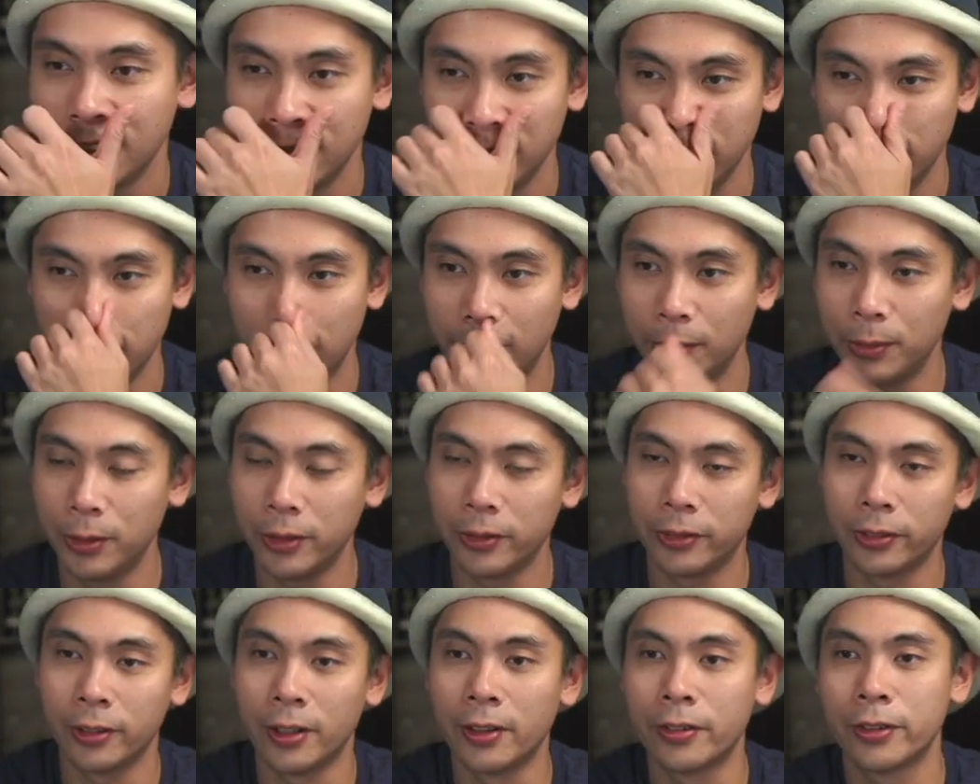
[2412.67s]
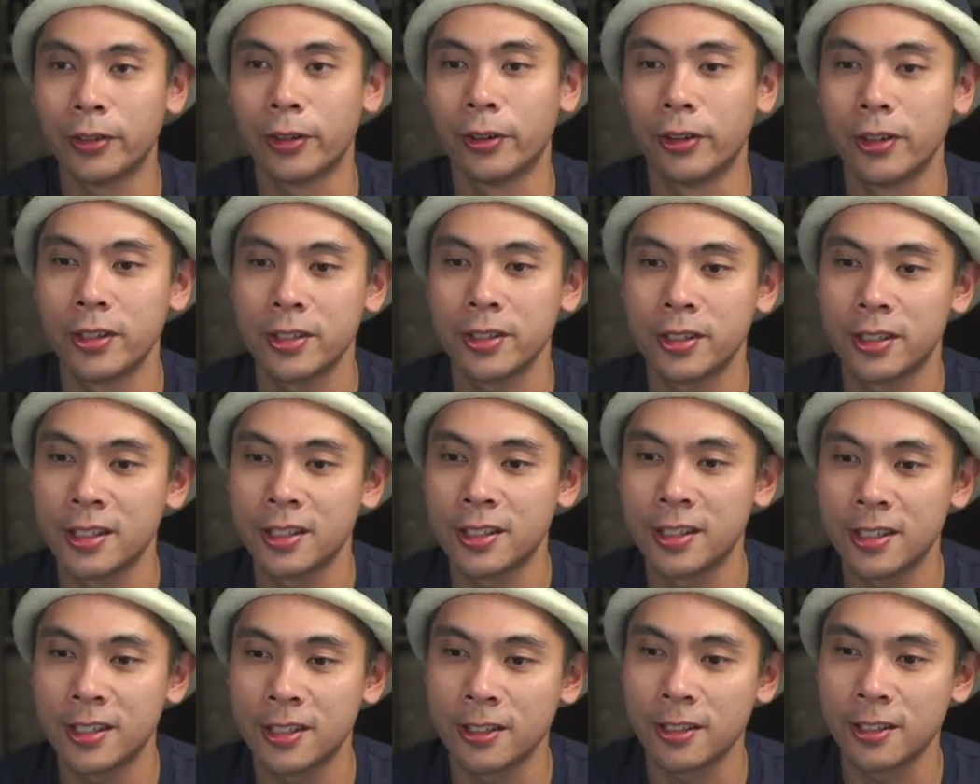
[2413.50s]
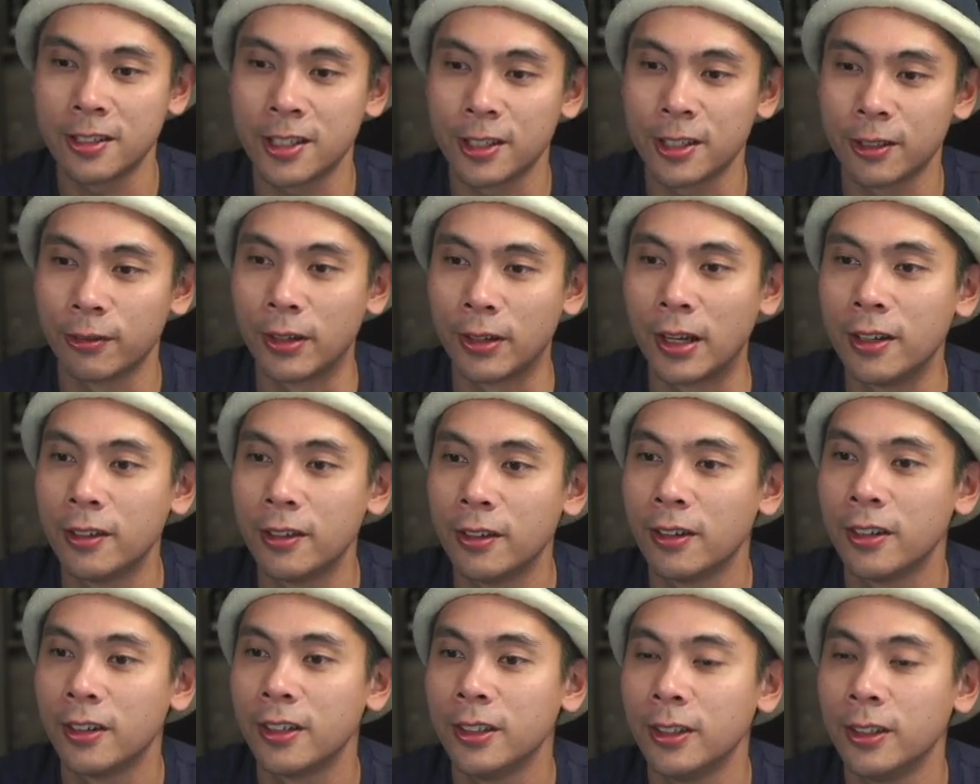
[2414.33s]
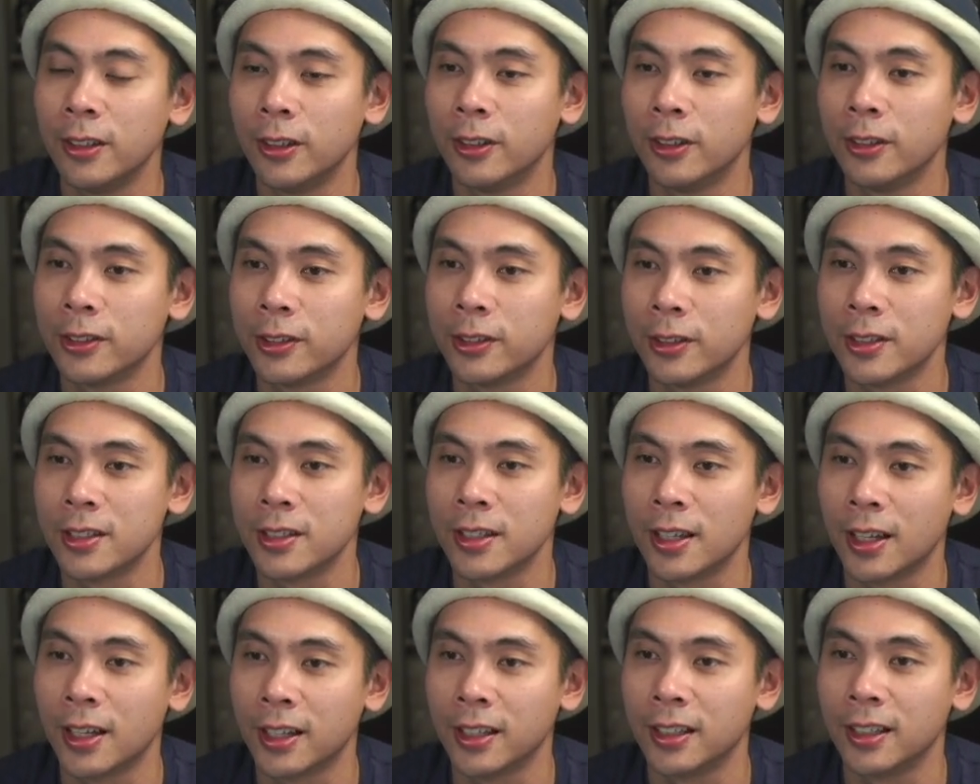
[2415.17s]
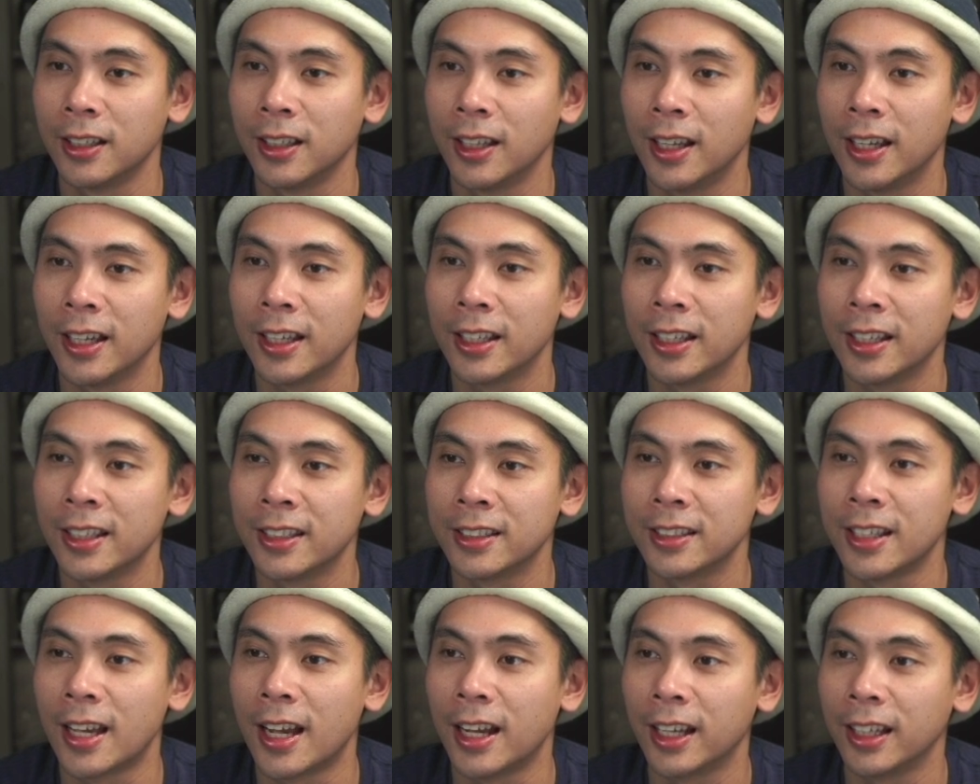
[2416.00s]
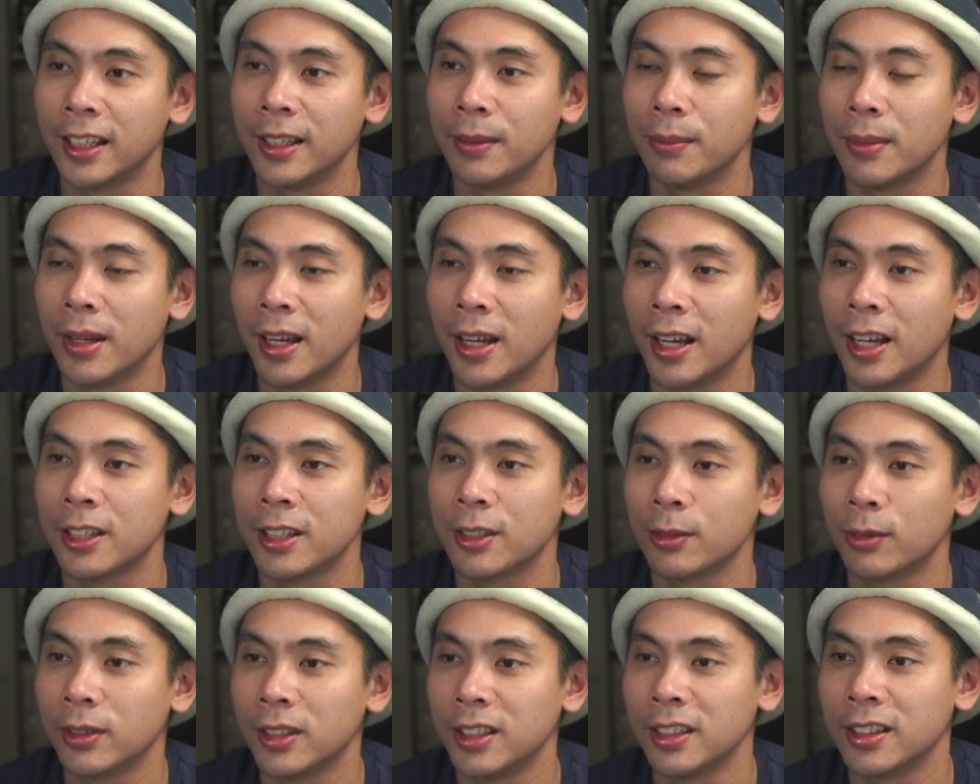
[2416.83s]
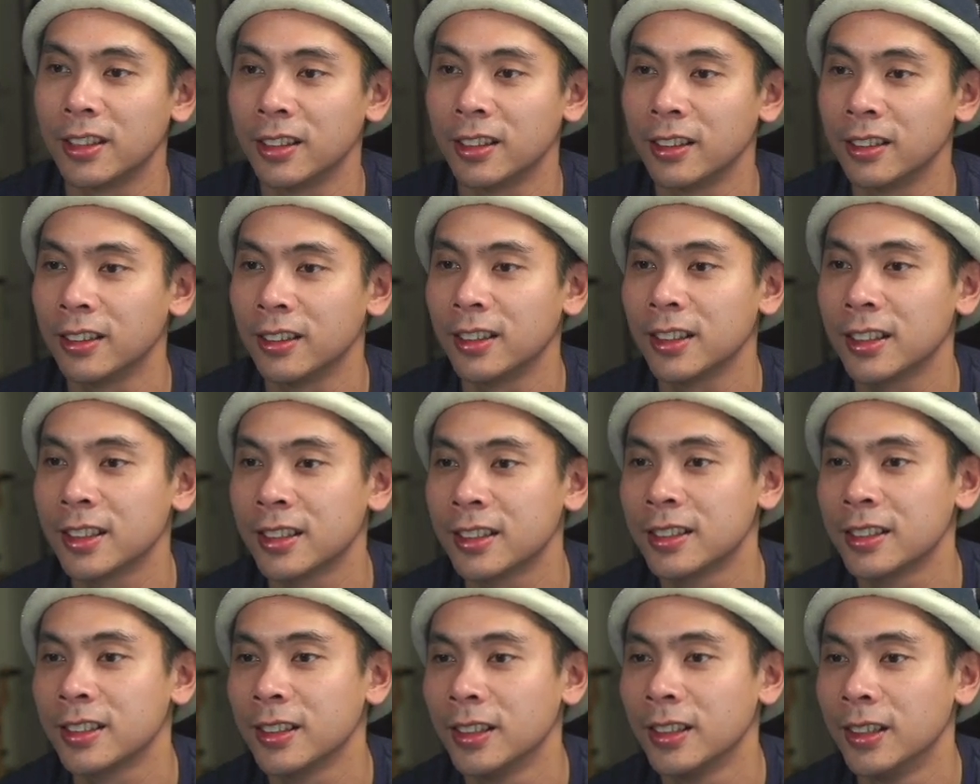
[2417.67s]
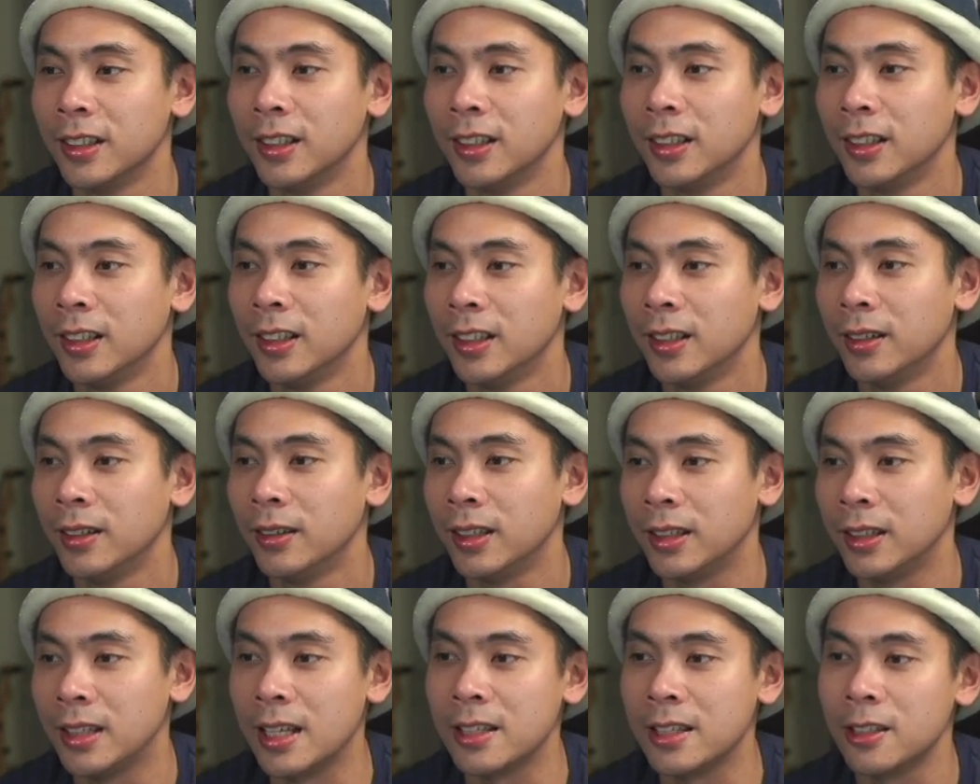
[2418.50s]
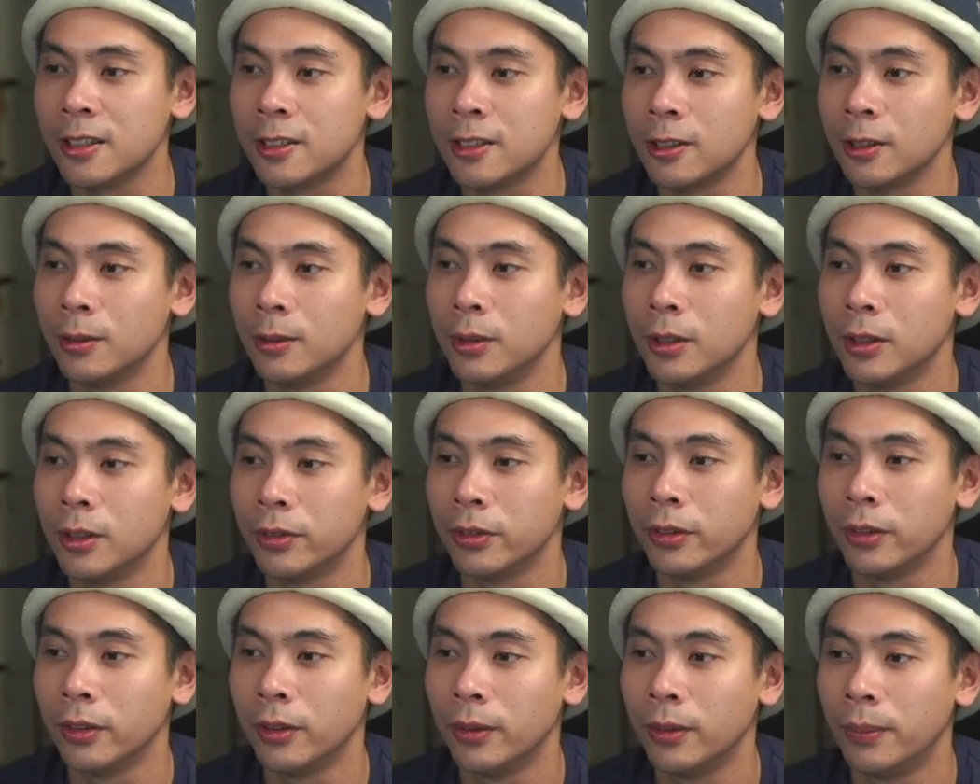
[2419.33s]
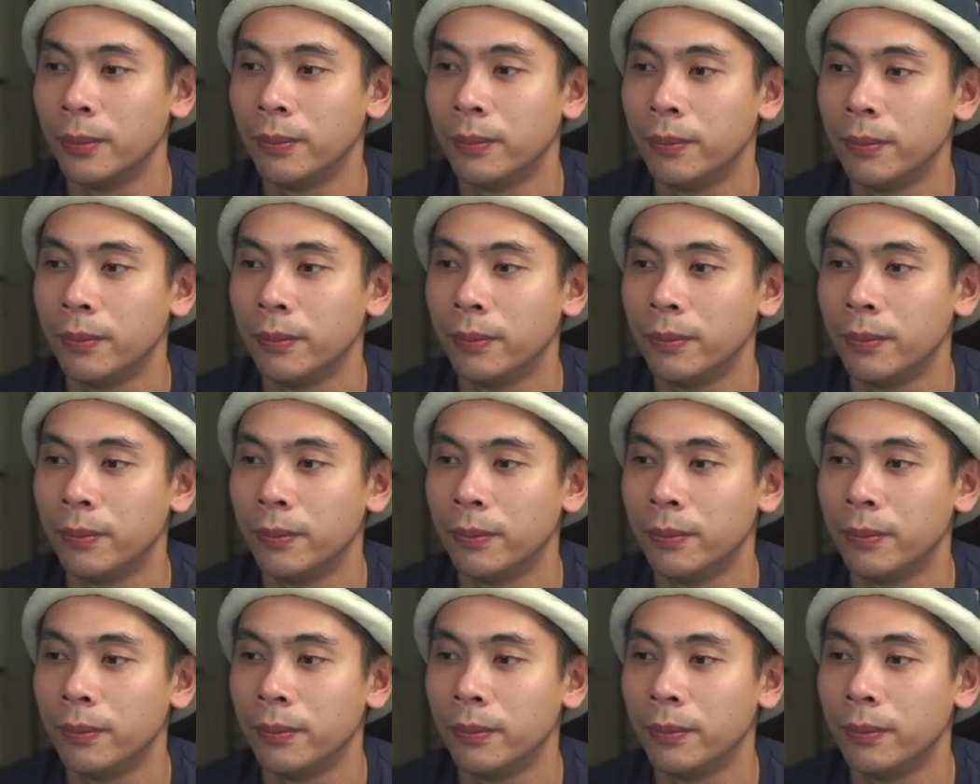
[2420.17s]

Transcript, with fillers: very beautiful. Of course, this is just a render, you know, so it's not gonna like exactly match what it looks. But that's just so beautiful.